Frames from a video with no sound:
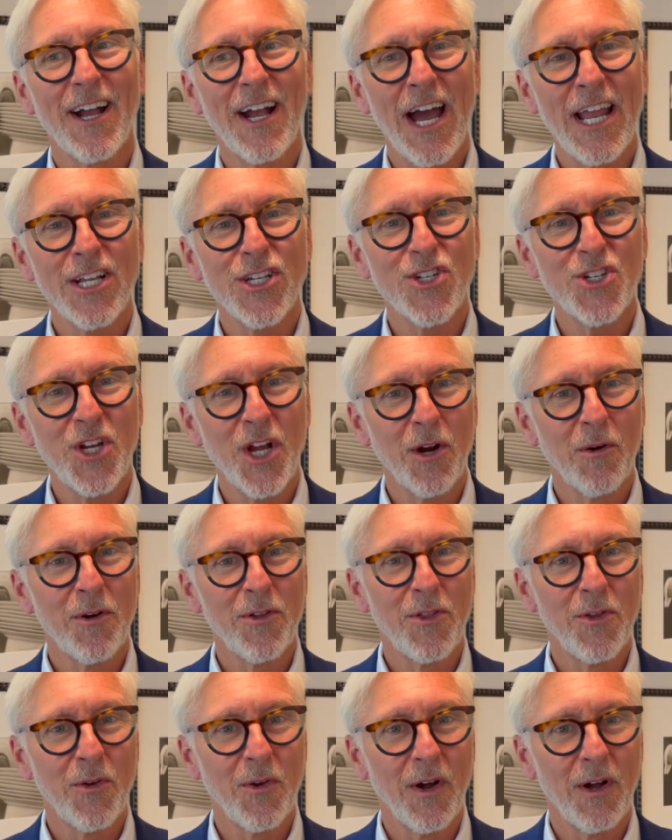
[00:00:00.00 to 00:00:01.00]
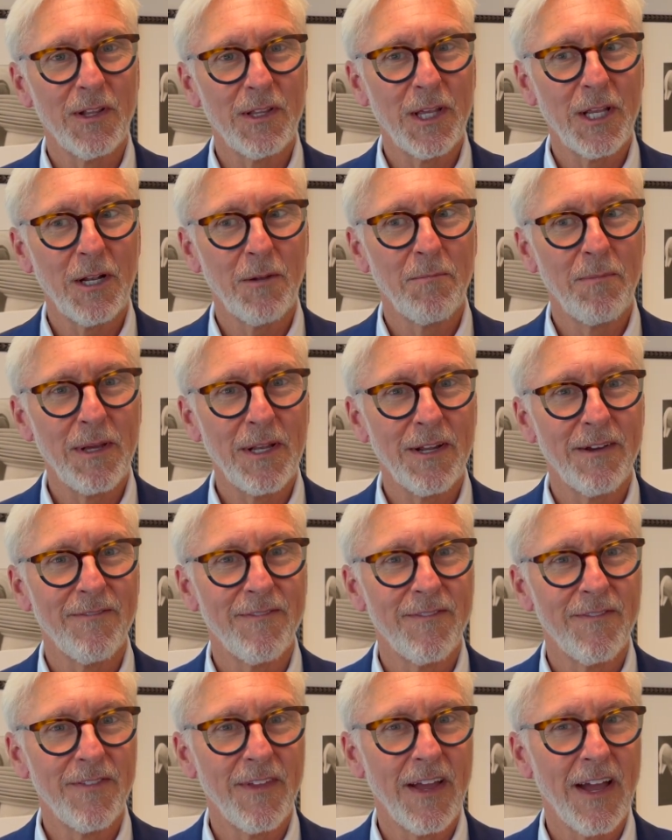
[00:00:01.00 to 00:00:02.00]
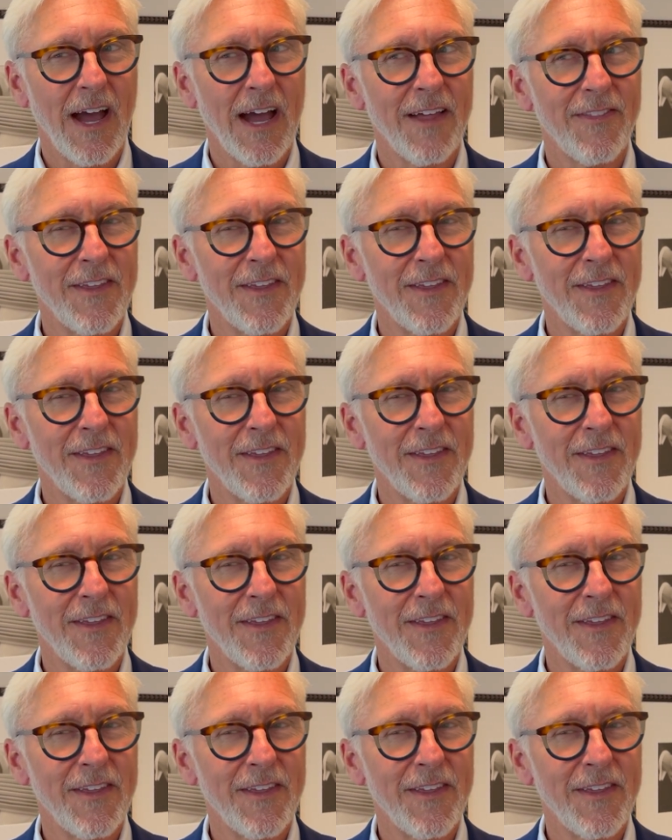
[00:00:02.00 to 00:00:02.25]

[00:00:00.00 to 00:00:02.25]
kind of share with you a little bit of uh,